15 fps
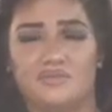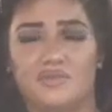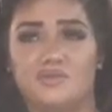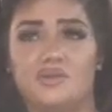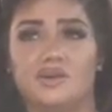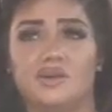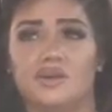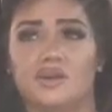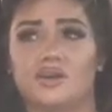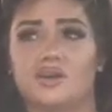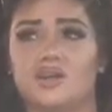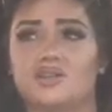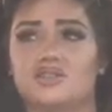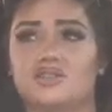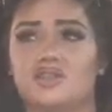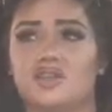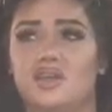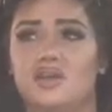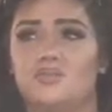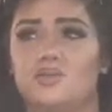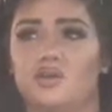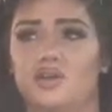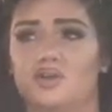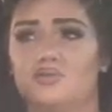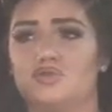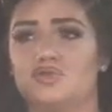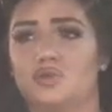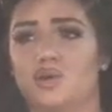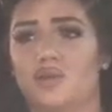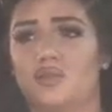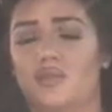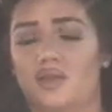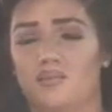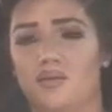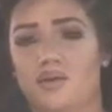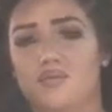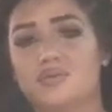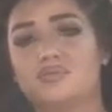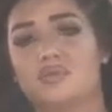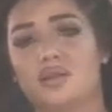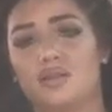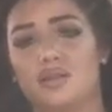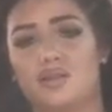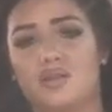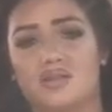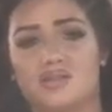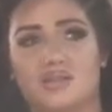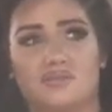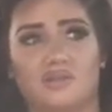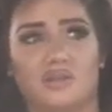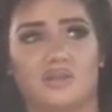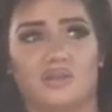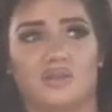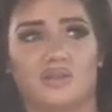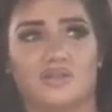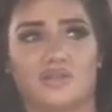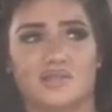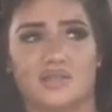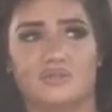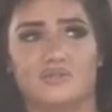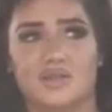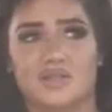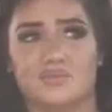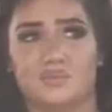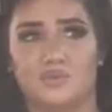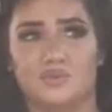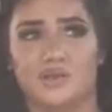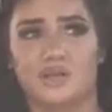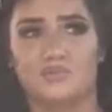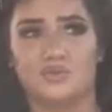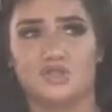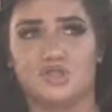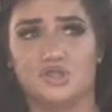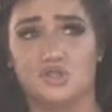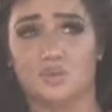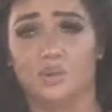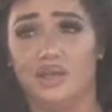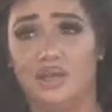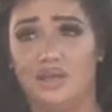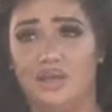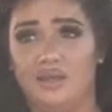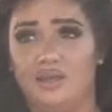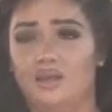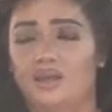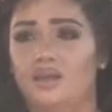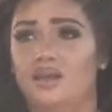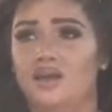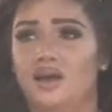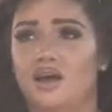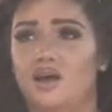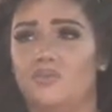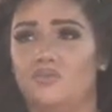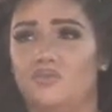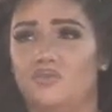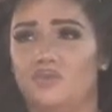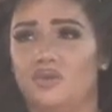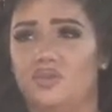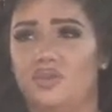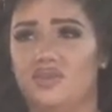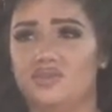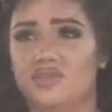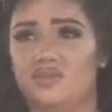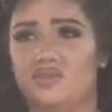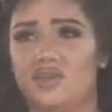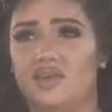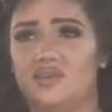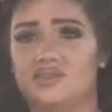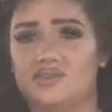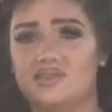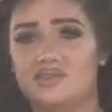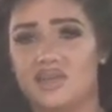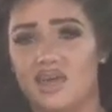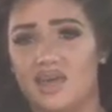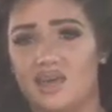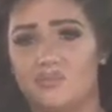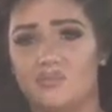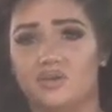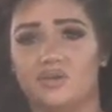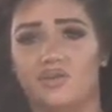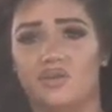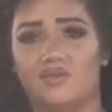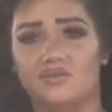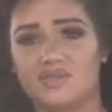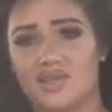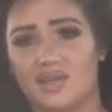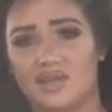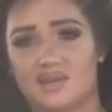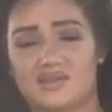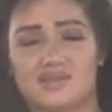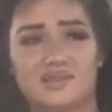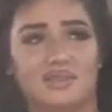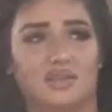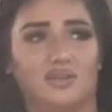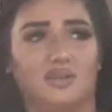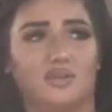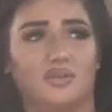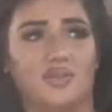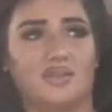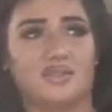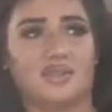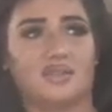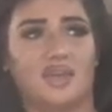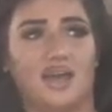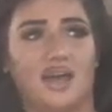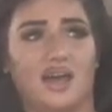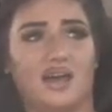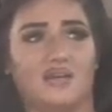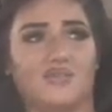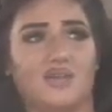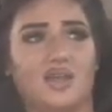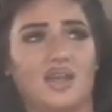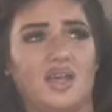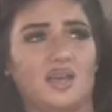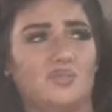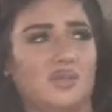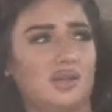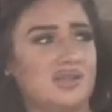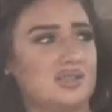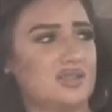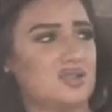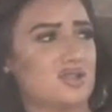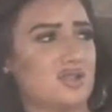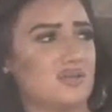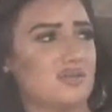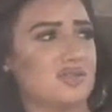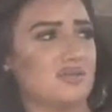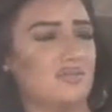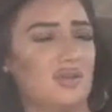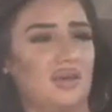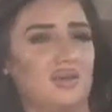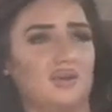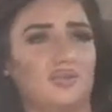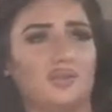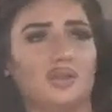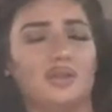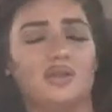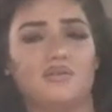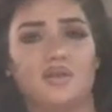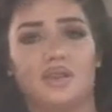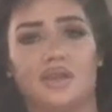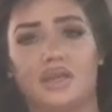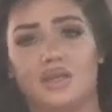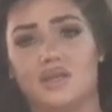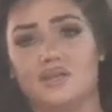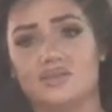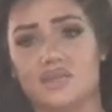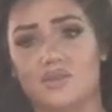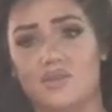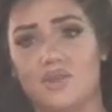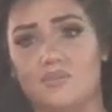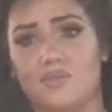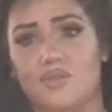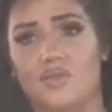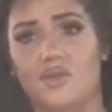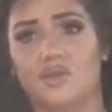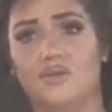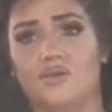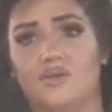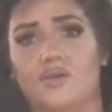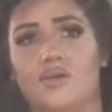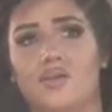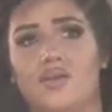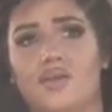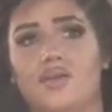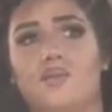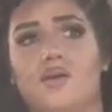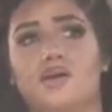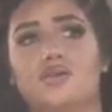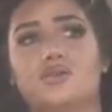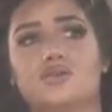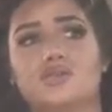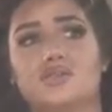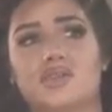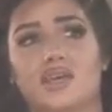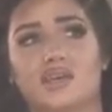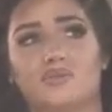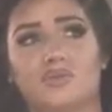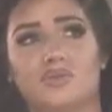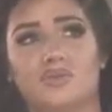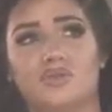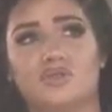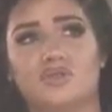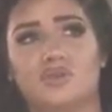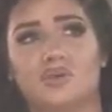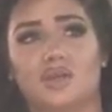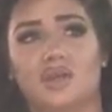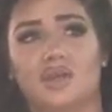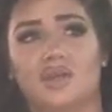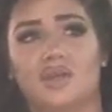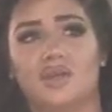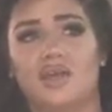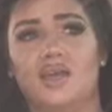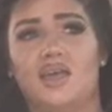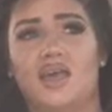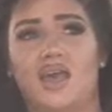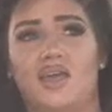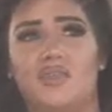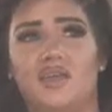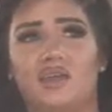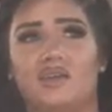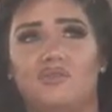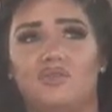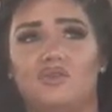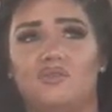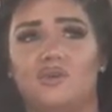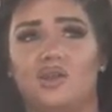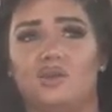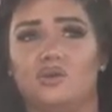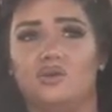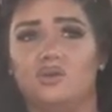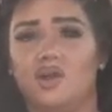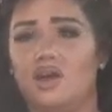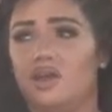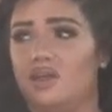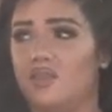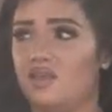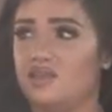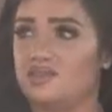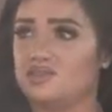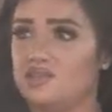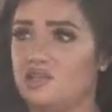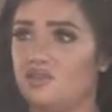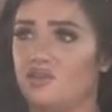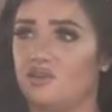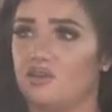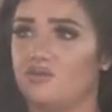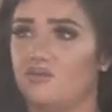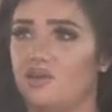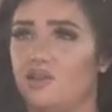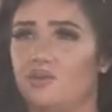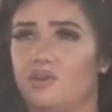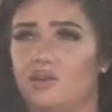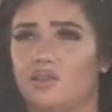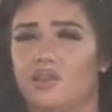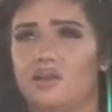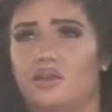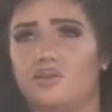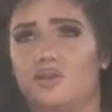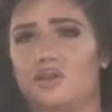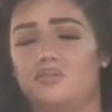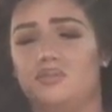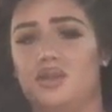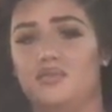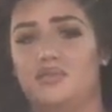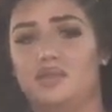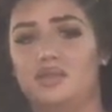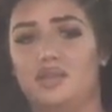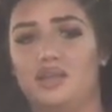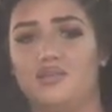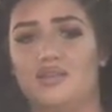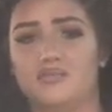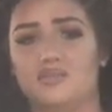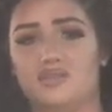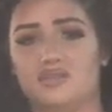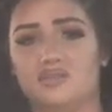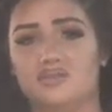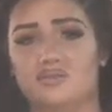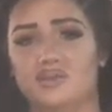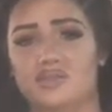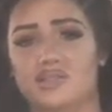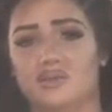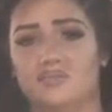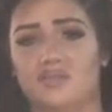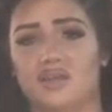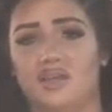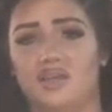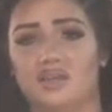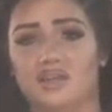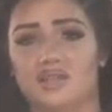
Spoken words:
if you encourage them or you join them, that was one of the things that we learned in the Sunrise program, was joining for things that they stem or that tics, things that they have, because it shows them that you're really relating to them and that you understand what they're doing, and then if you follow along and they see that you're following along, you can maybe lead them into doing something